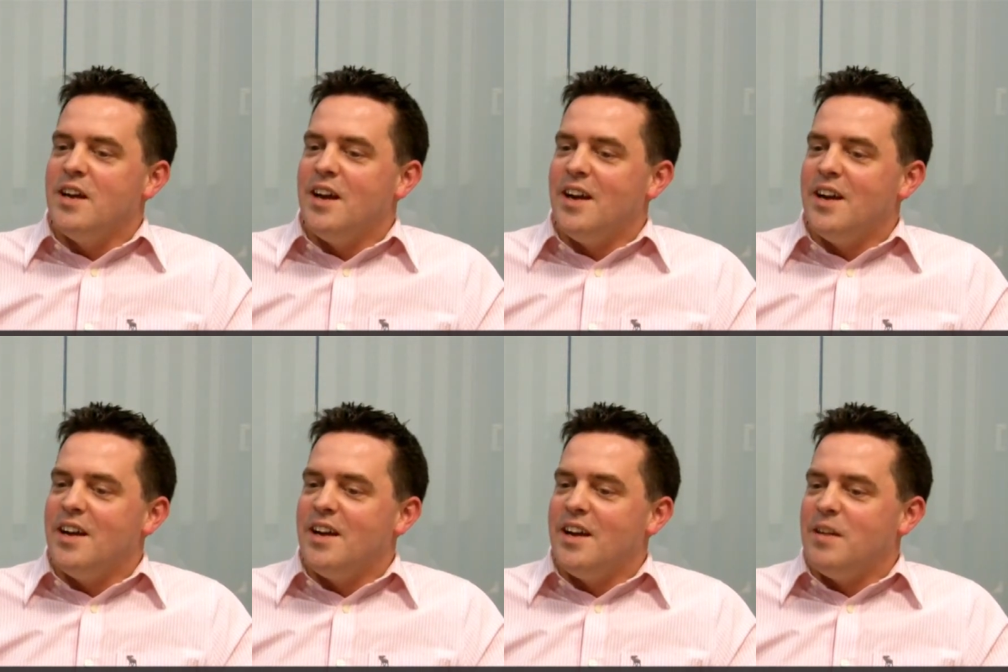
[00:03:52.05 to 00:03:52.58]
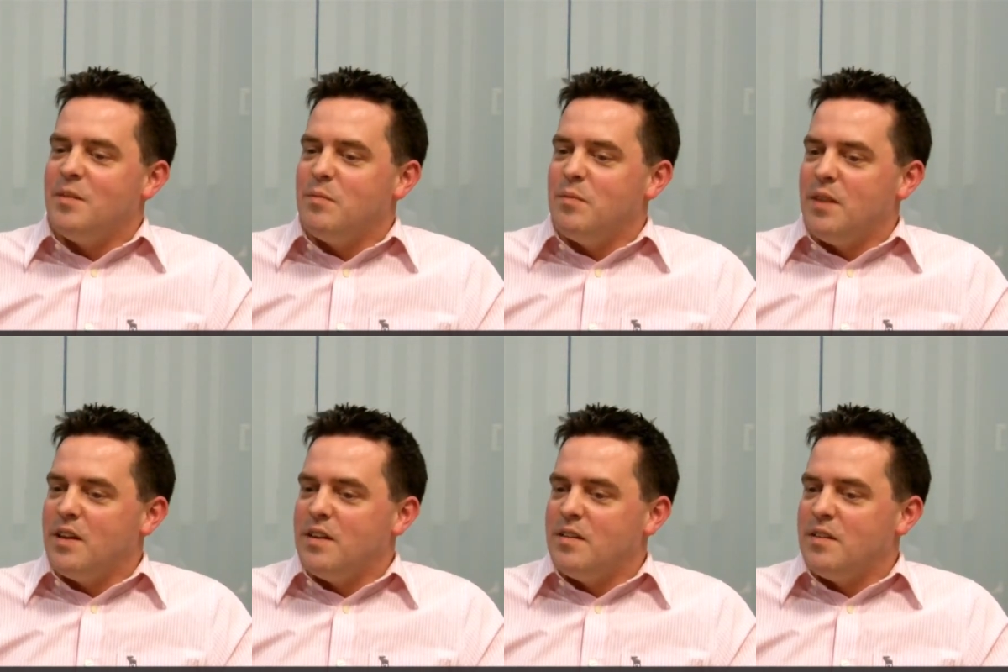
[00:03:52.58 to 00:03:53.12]

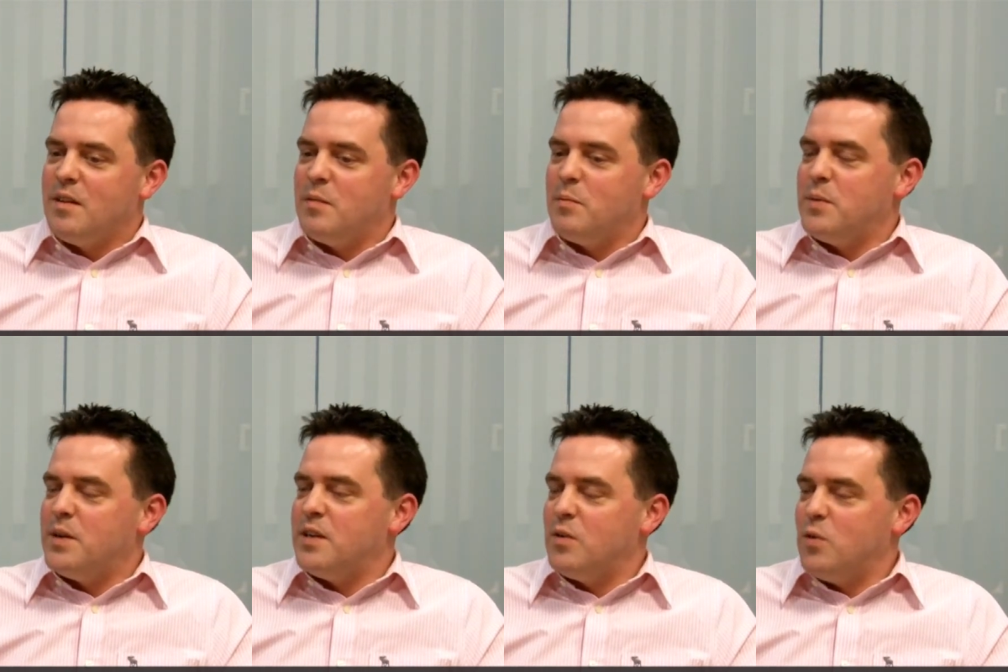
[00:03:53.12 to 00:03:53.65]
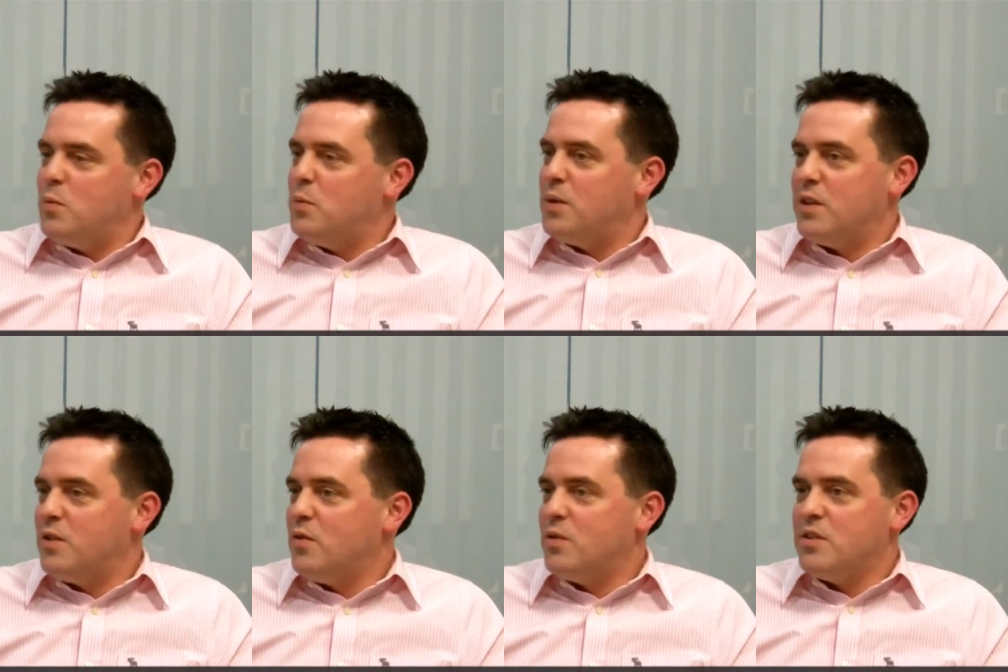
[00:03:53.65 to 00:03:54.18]
and being
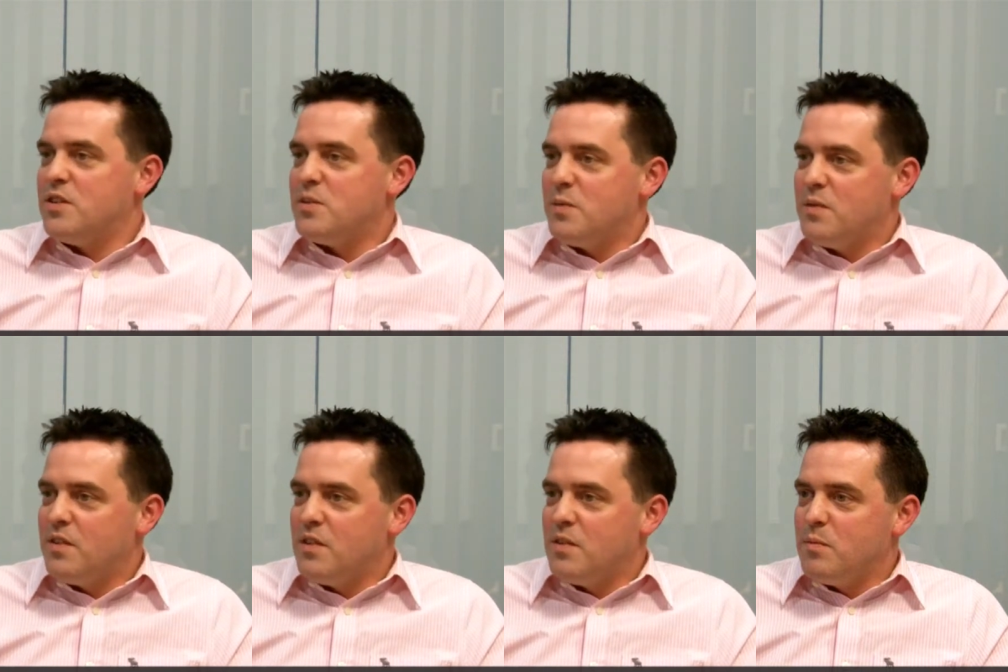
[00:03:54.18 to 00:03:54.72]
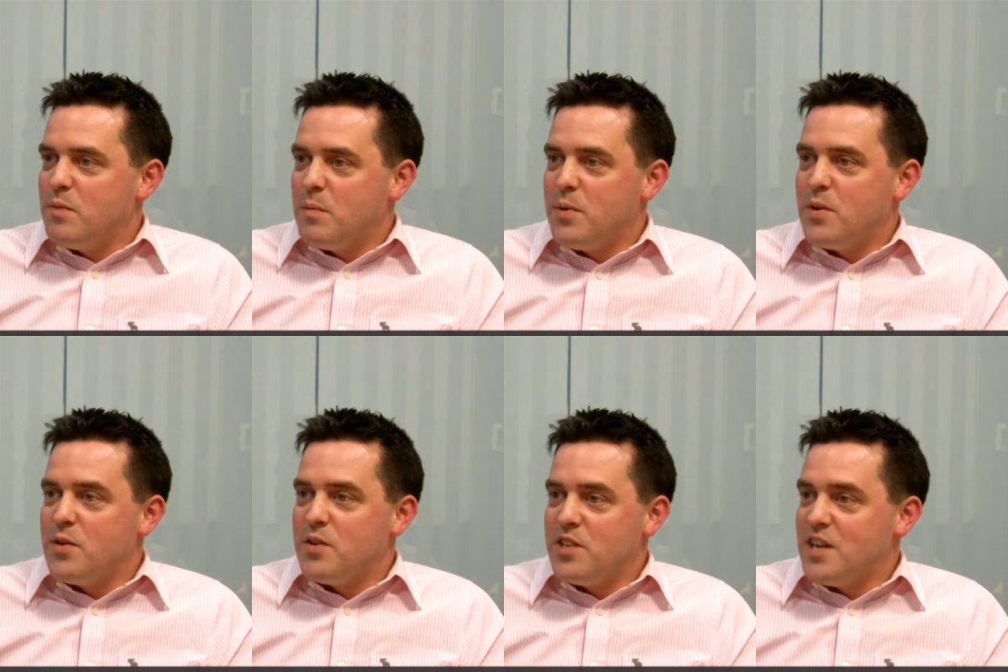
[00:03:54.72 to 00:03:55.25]
open and honest with them
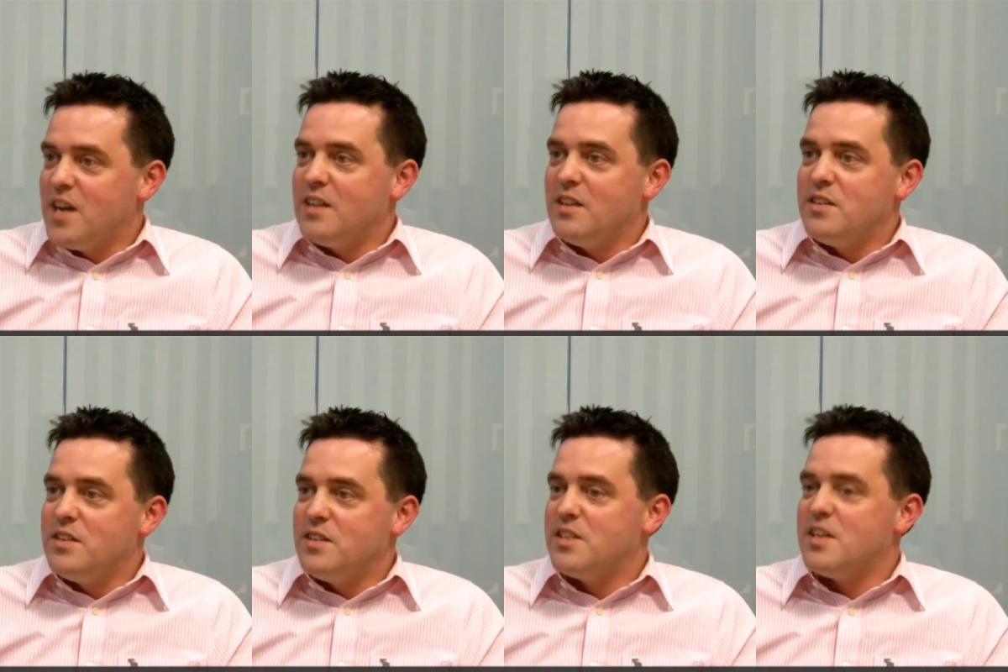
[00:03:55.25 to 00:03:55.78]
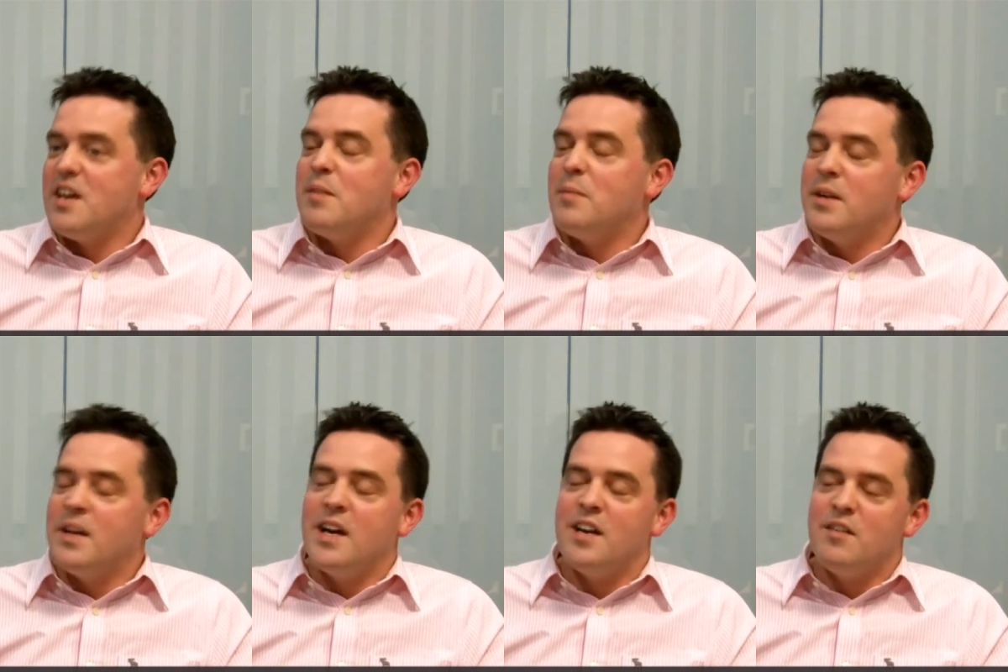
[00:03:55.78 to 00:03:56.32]
about challenges that I
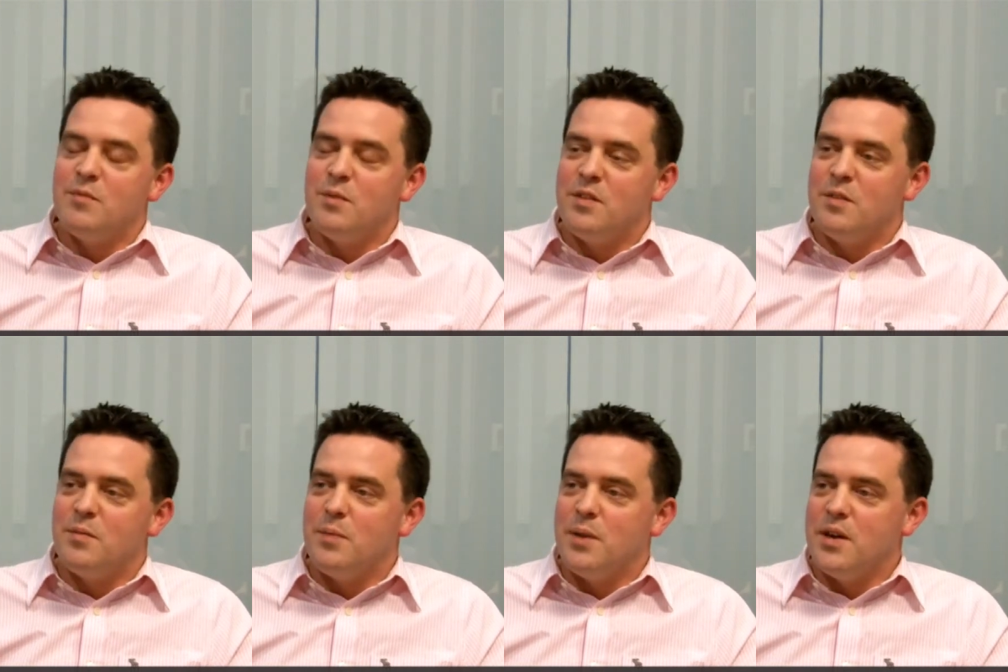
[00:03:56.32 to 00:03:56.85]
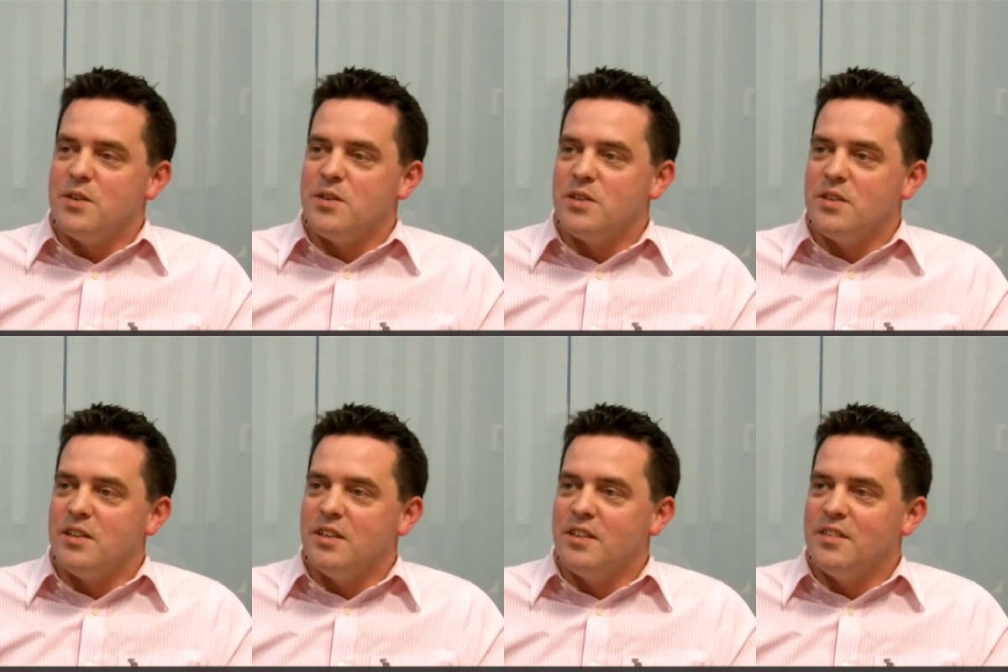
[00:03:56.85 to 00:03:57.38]
might have with them personally.